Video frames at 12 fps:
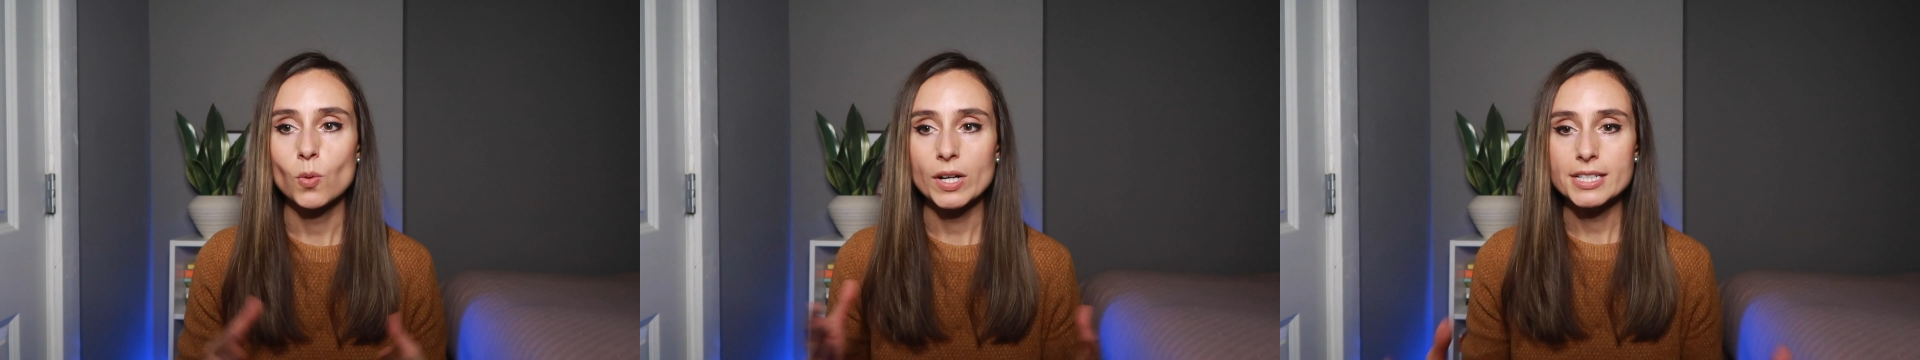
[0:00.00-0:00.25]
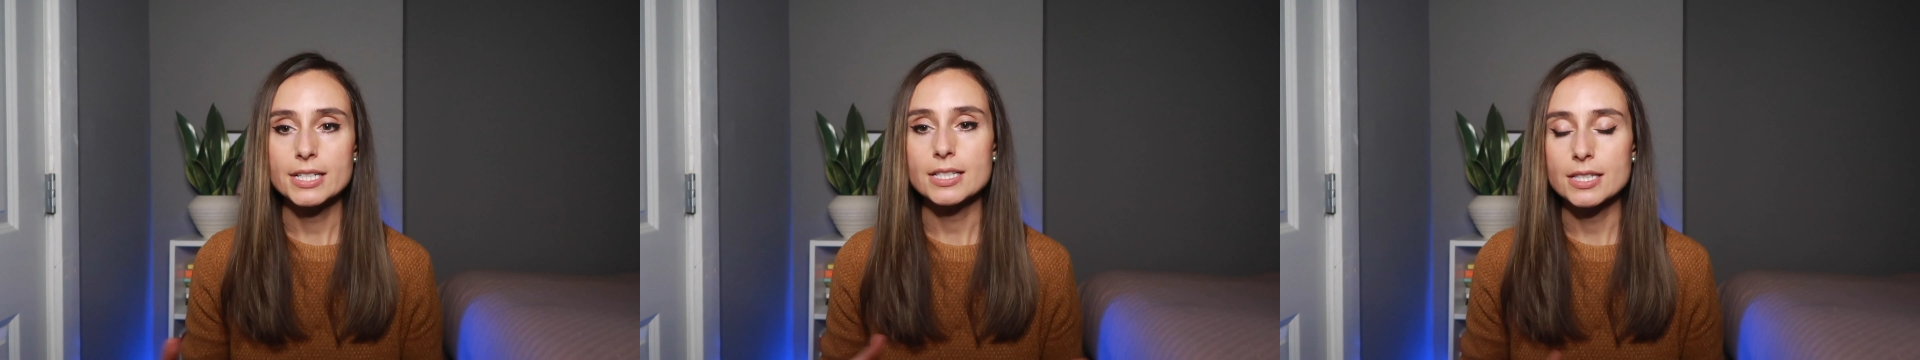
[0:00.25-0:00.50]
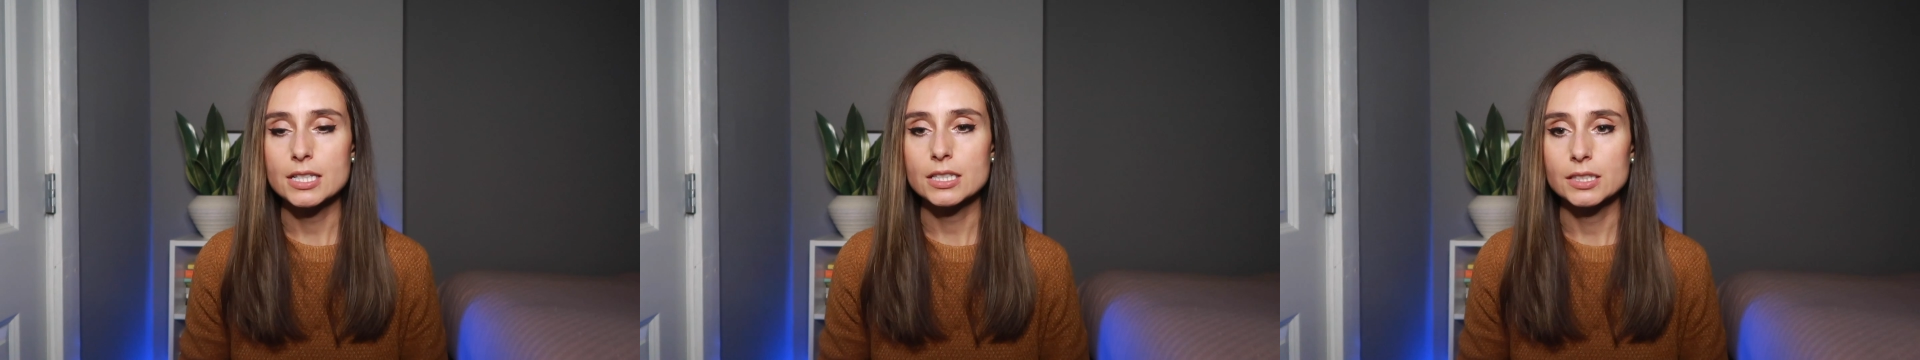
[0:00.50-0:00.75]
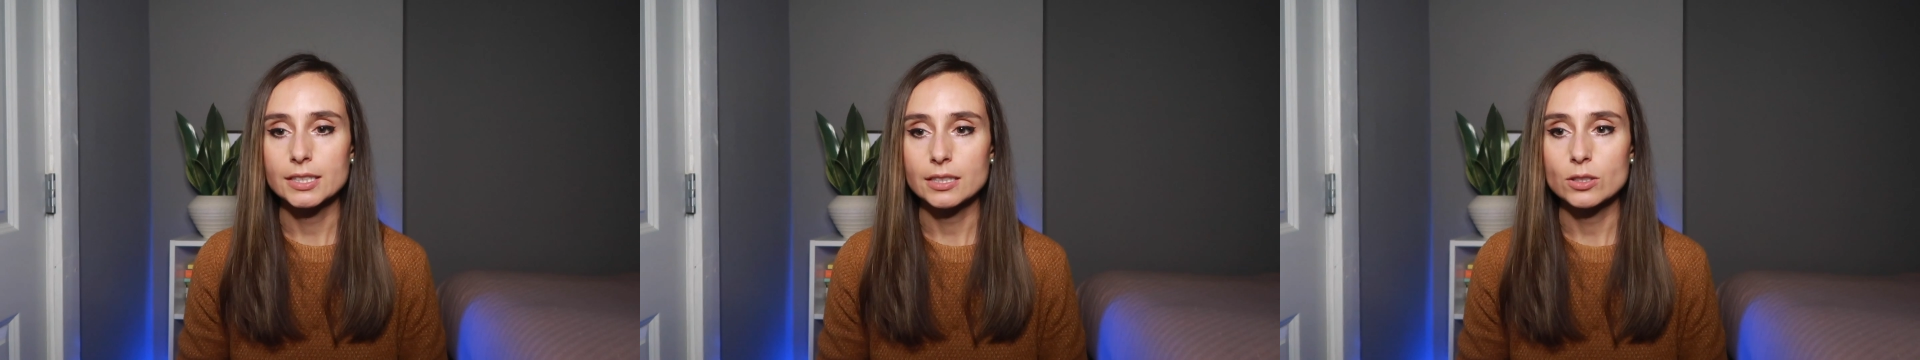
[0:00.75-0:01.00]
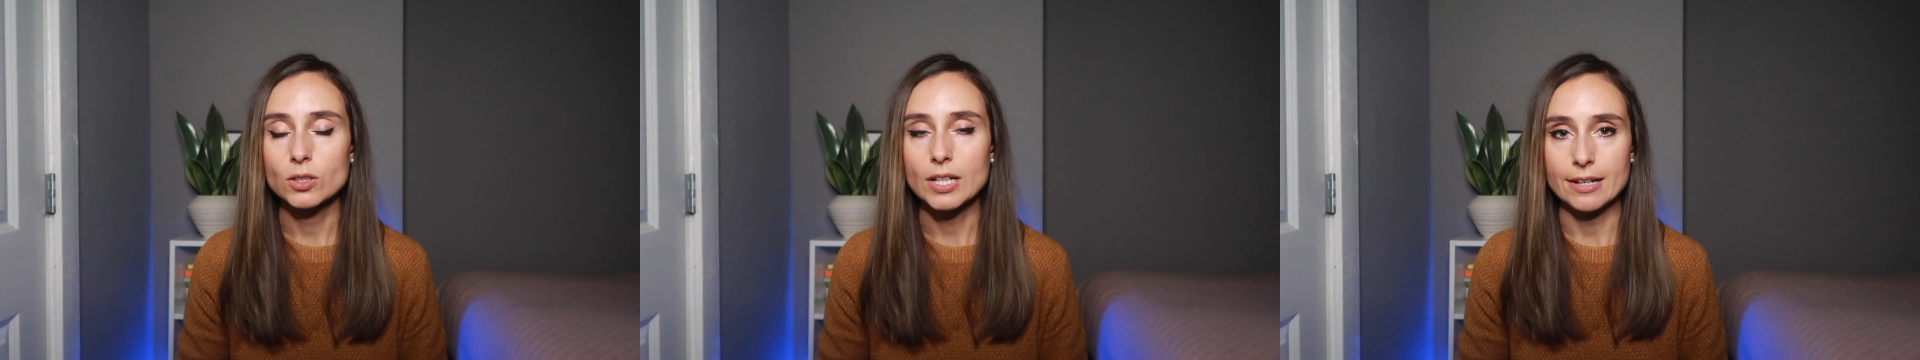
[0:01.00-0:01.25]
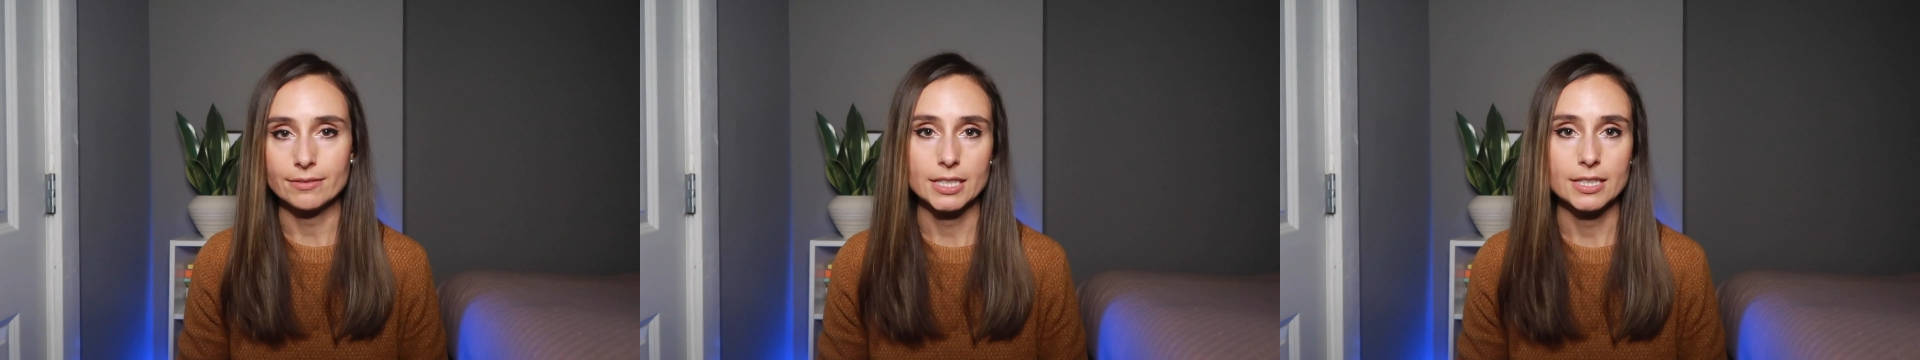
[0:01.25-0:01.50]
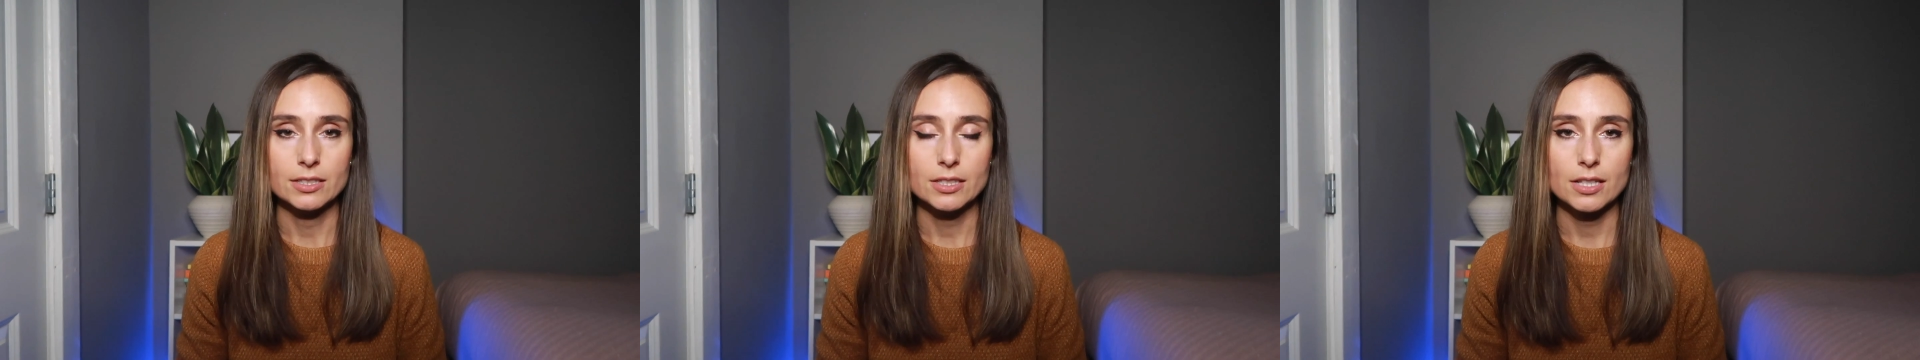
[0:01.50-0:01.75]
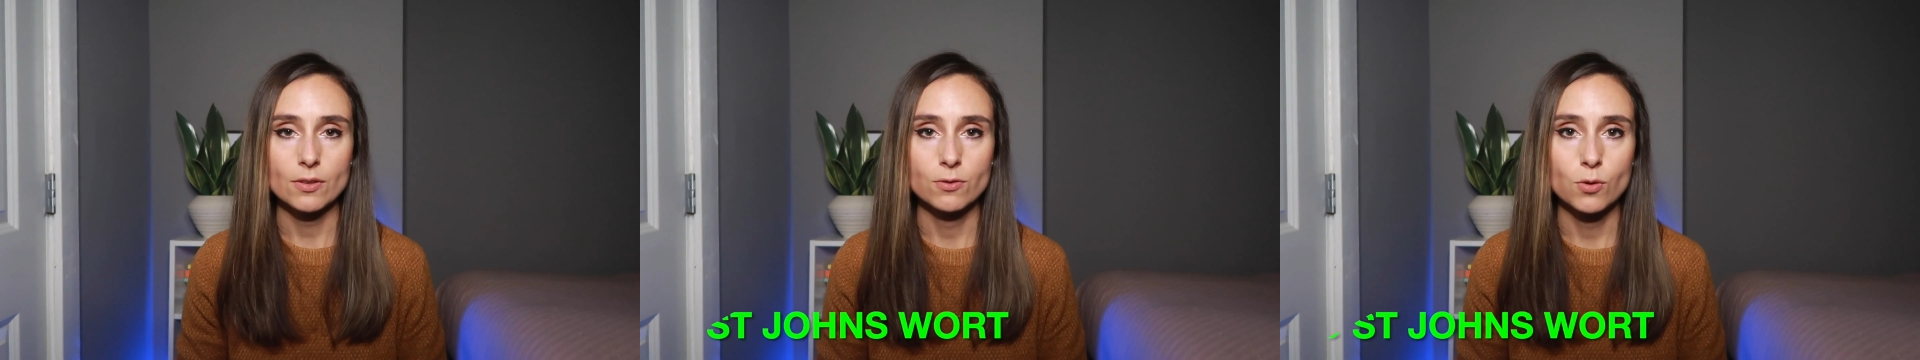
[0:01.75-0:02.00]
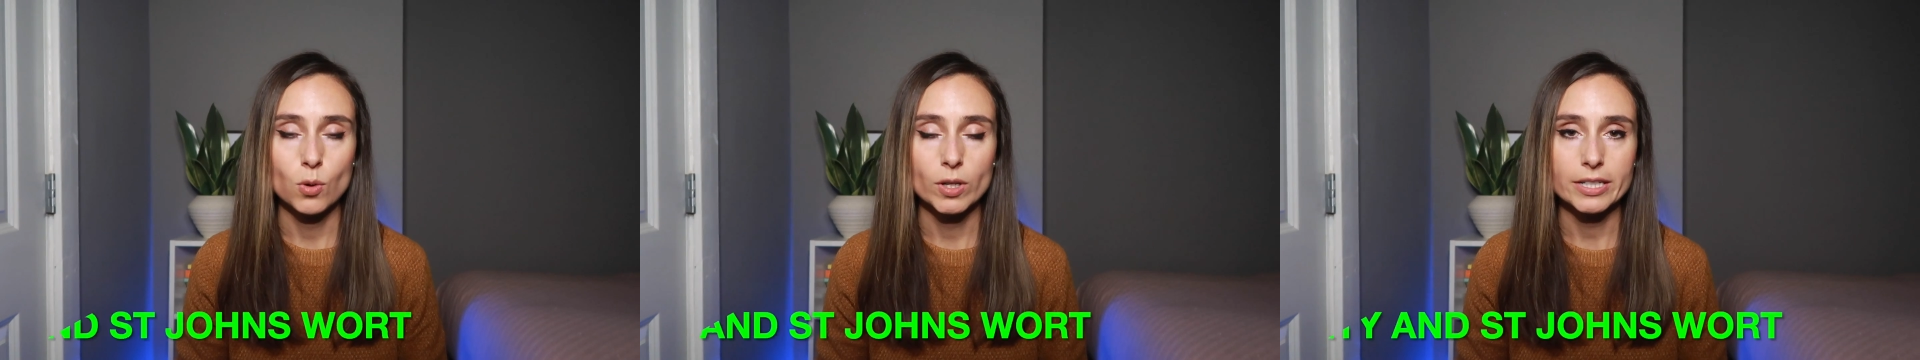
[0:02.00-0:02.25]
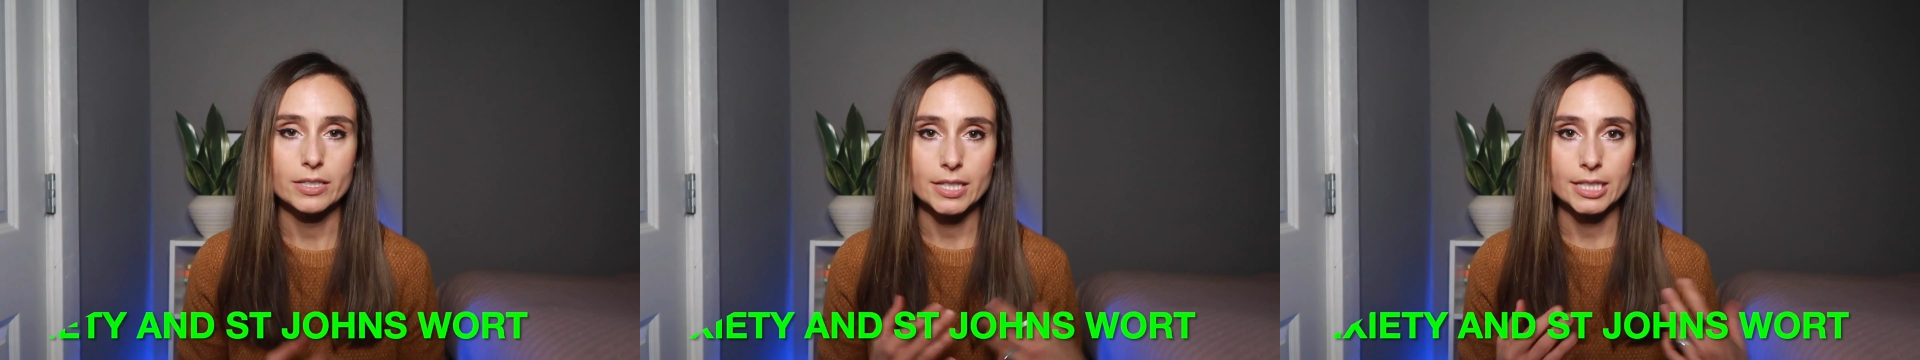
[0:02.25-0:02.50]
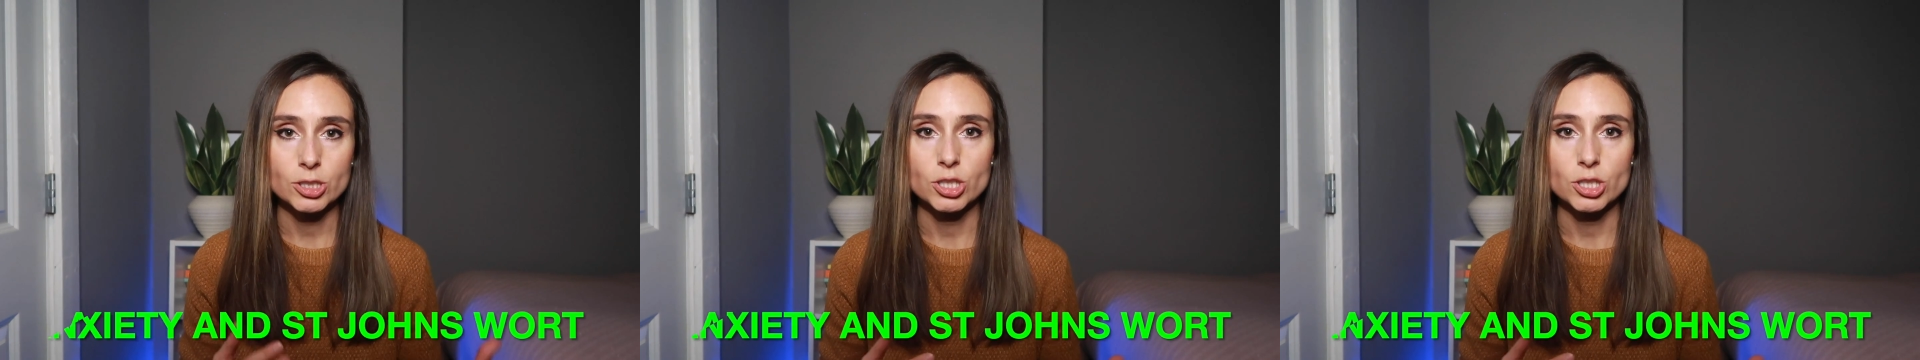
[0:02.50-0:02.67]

what is the clinical evidence for St.